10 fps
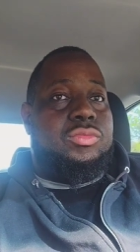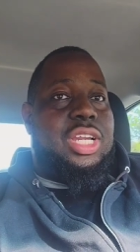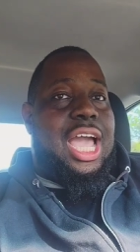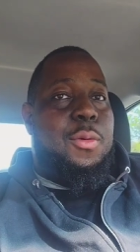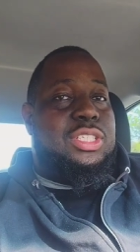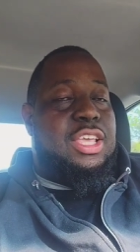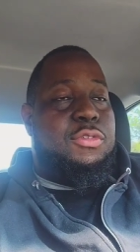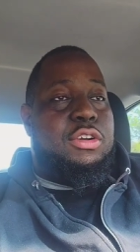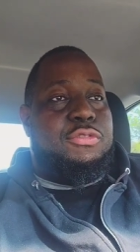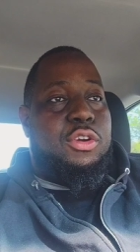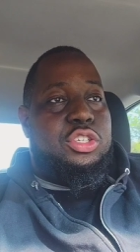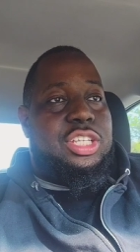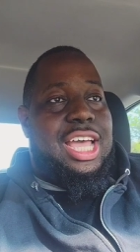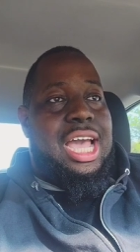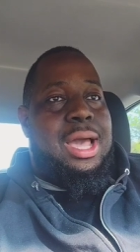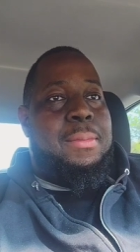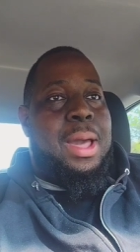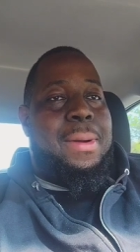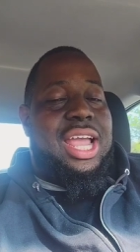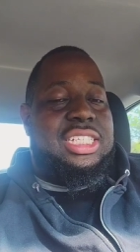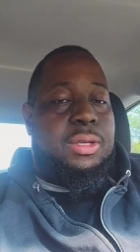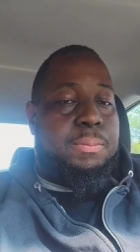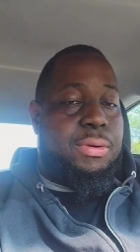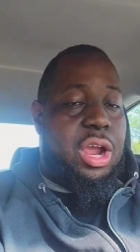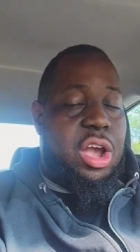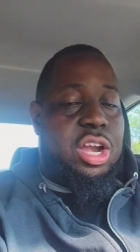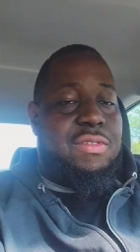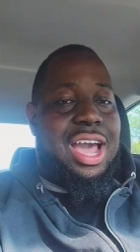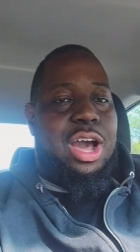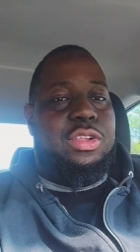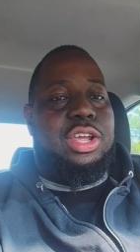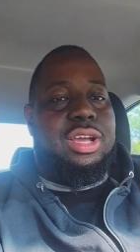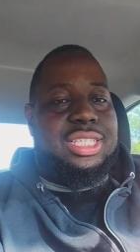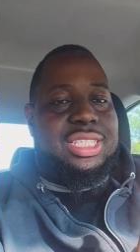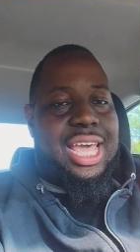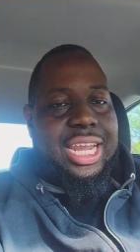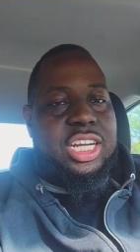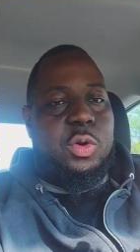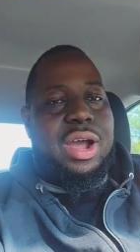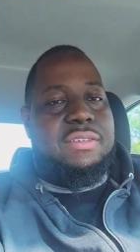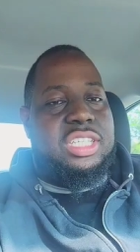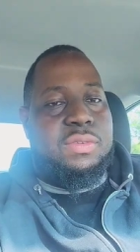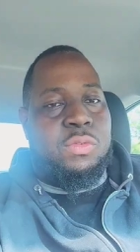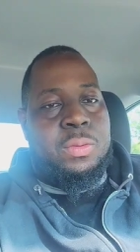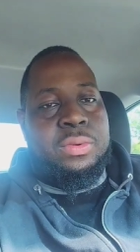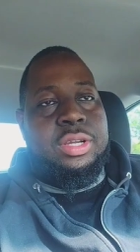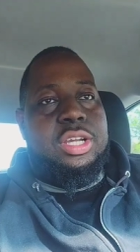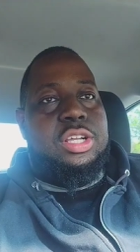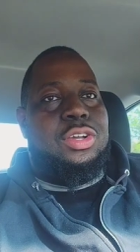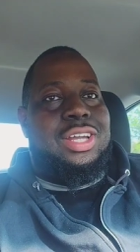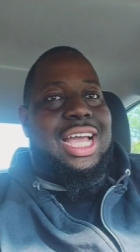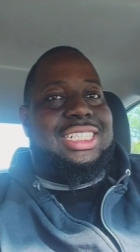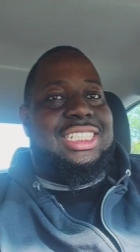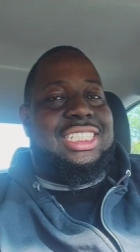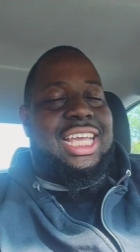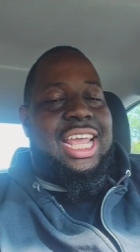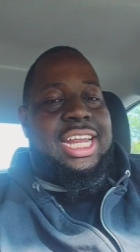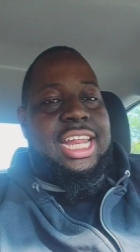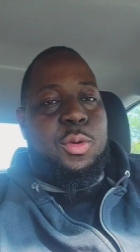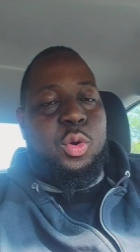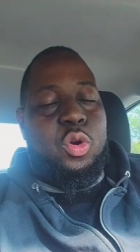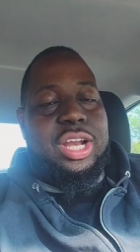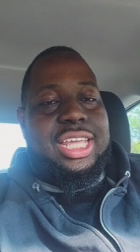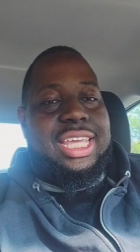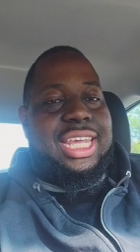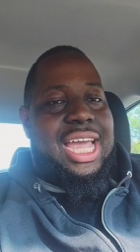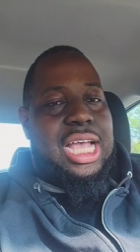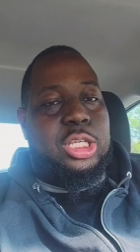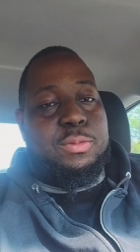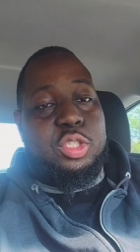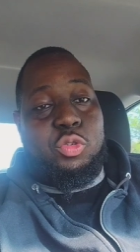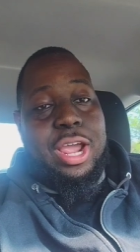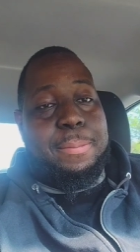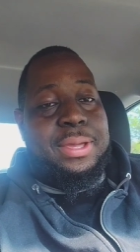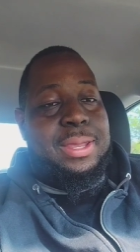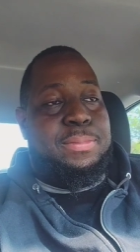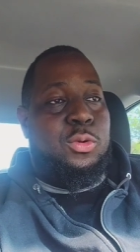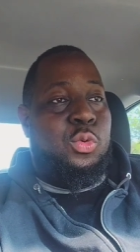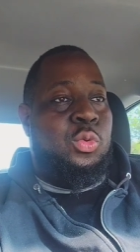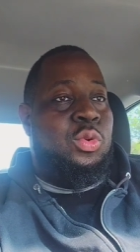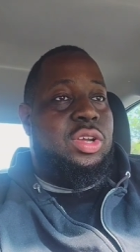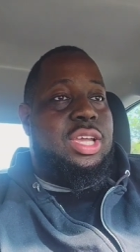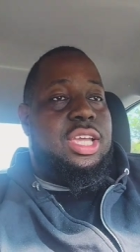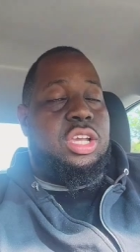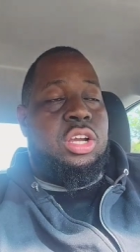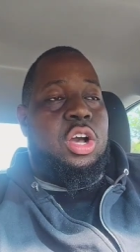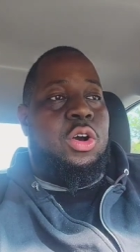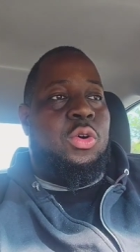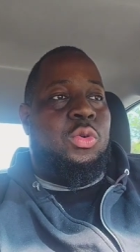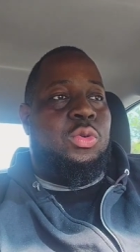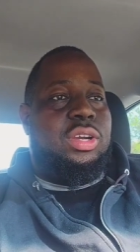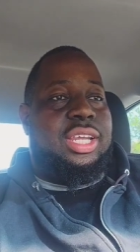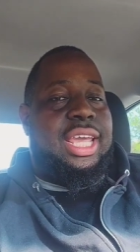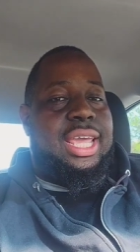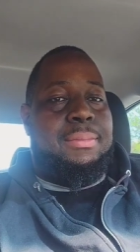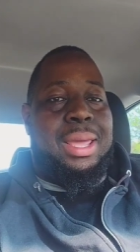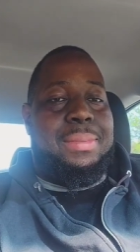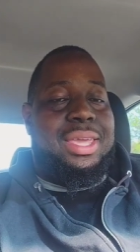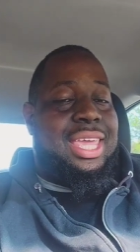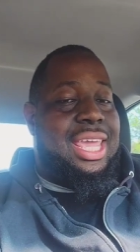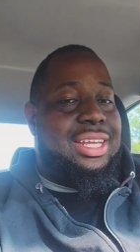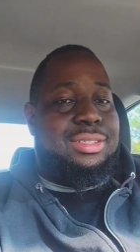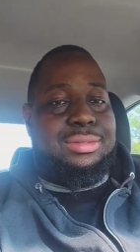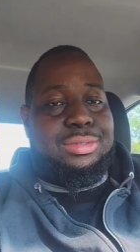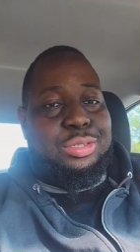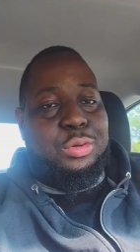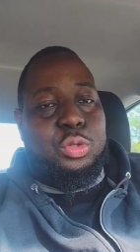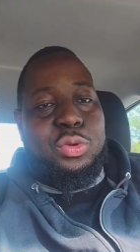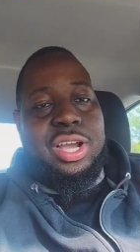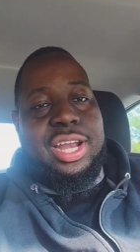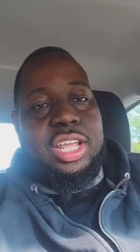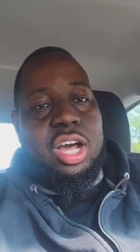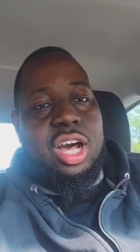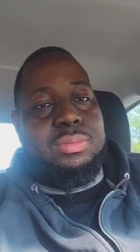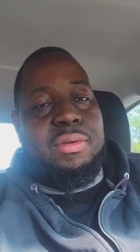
I would say for the first time, I'm actually proud of how they're attacking the wide receiver room. They're not just saying that we're going to get guys off the scrap heap who, you know, can maybe get two, three hundred yards, maybe